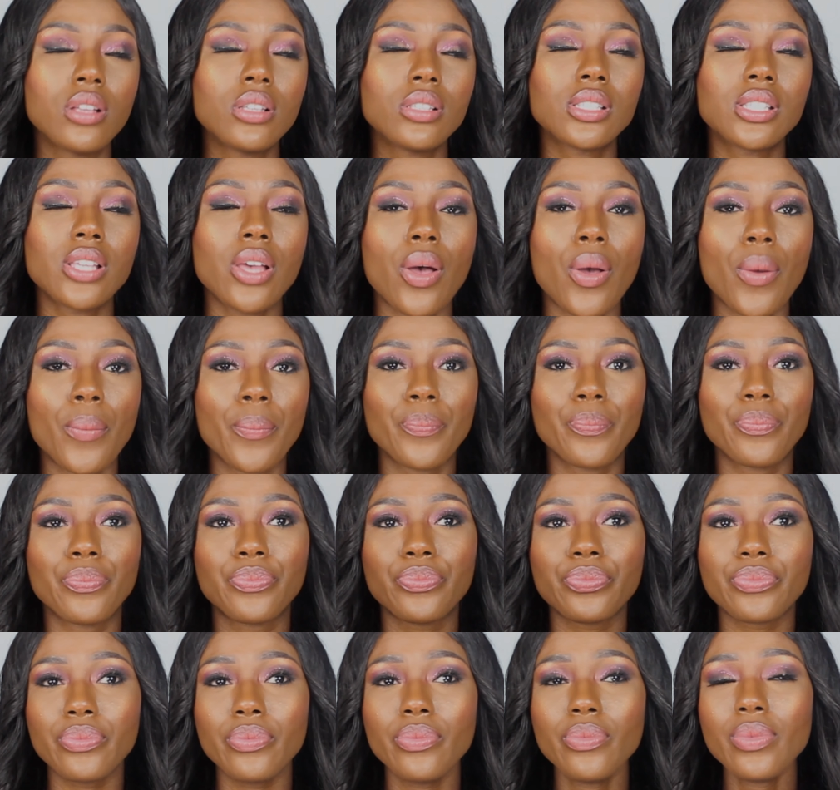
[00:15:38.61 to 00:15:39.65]
So
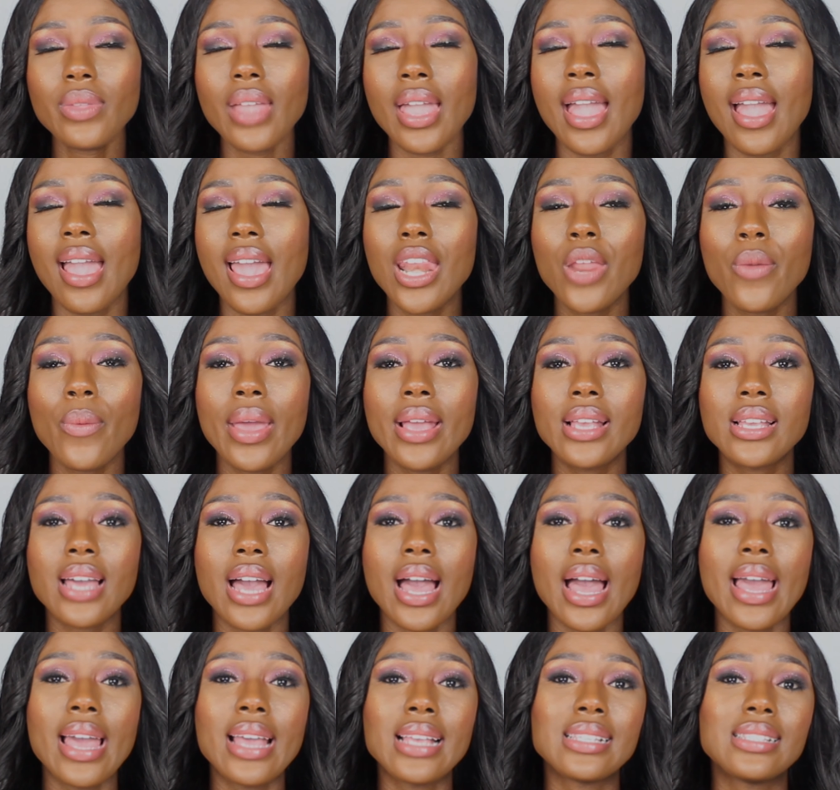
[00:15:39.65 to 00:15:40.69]
anyway
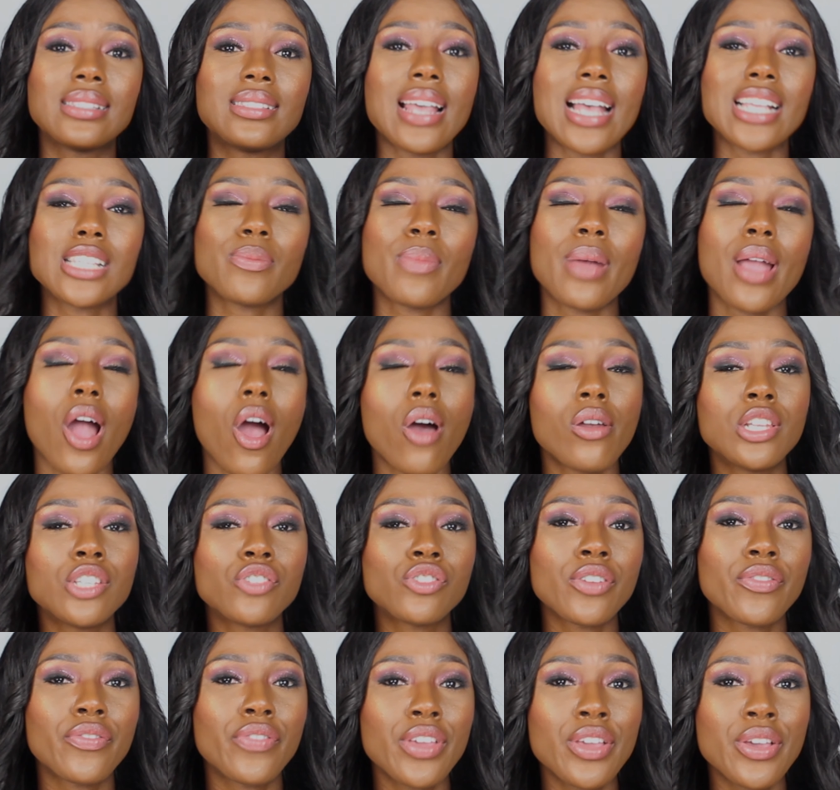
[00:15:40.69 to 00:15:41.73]
guys, that's my
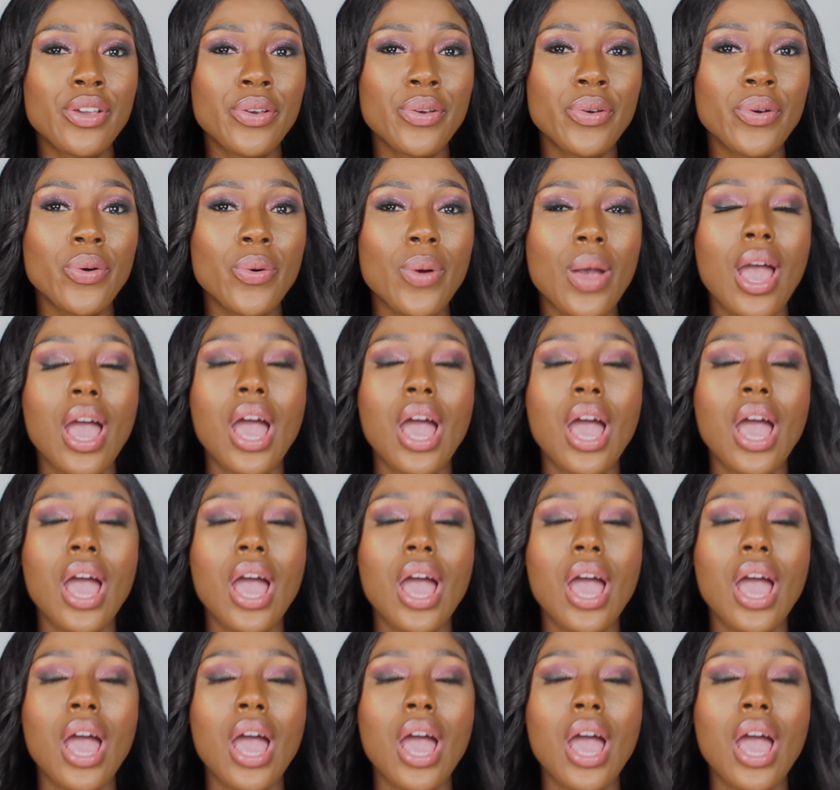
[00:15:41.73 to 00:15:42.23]
honest review.